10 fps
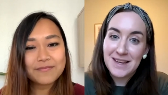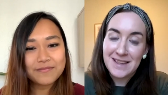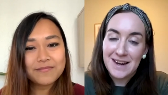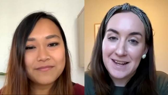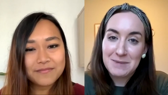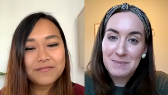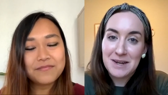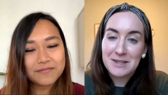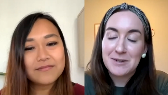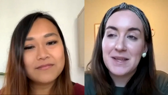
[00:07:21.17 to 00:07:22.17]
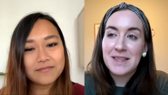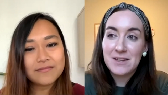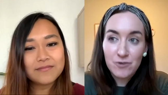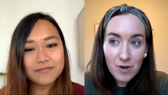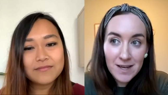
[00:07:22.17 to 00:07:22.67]
Speaker 1: that aspect. So I think
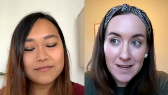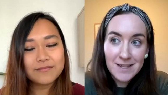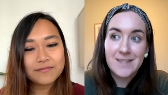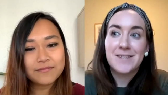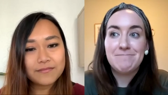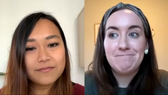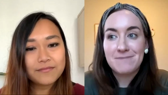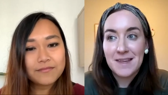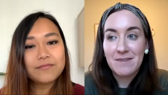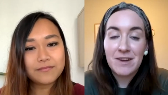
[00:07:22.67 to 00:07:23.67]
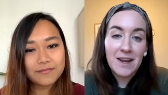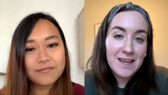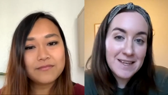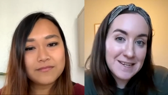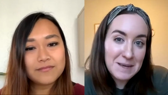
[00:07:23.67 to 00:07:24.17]
try it, and if you
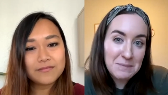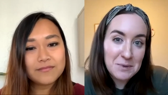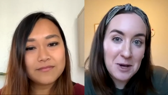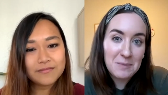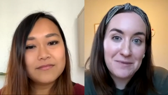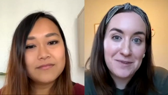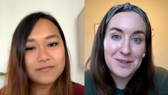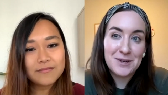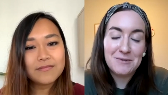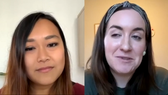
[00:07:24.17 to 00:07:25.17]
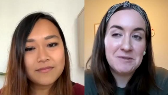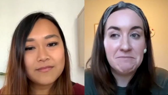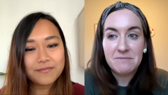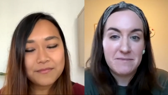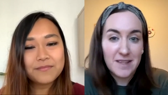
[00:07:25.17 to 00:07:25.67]
like it, keep it up. If you don't,
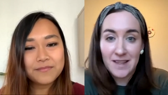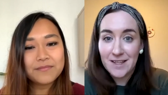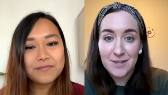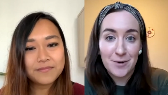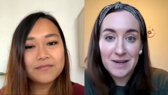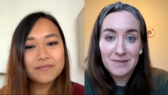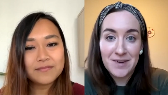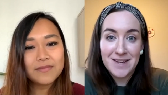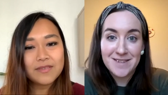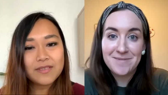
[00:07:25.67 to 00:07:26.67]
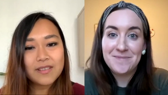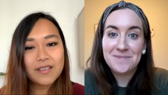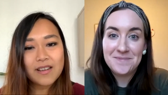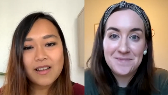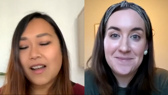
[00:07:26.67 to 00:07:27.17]
then that's totally fine.
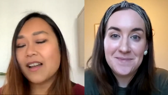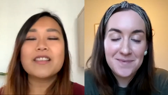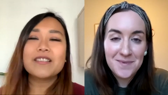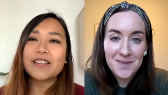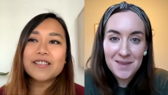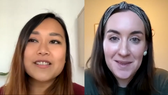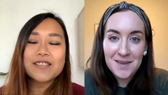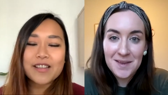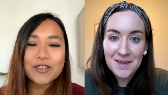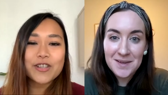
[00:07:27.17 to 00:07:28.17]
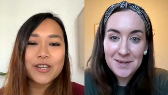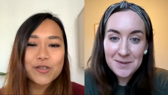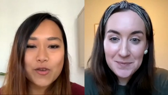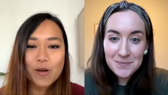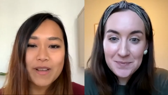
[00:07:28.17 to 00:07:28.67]
Speaker 2: I think that's such a
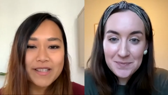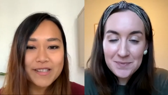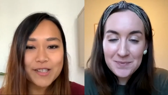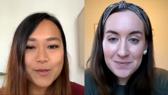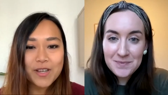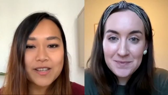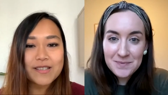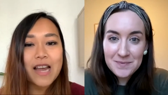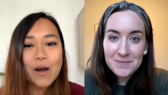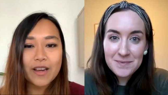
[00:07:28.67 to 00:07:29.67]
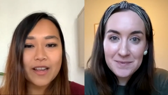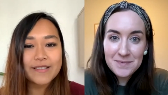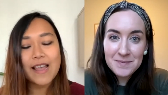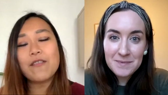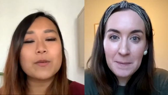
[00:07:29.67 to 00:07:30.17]
strong message because nowadays
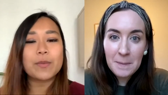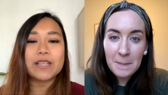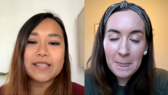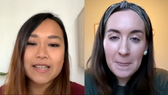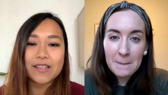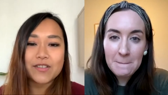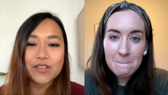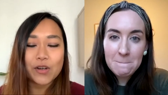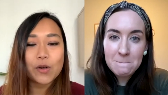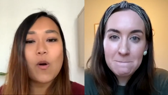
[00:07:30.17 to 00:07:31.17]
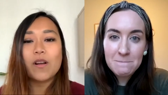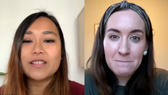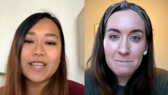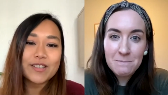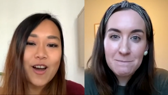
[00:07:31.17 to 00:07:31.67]
everybody says, you know, go on
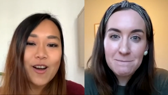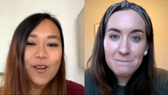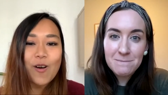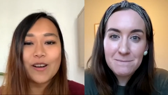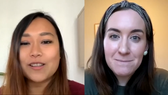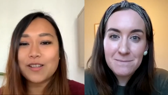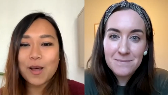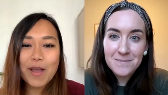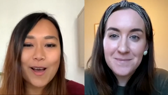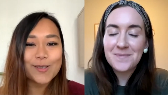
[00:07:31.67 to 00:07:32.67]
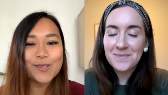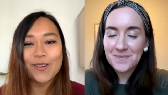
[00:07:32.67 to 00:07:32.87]
TikTok, go on Clubhouse, go on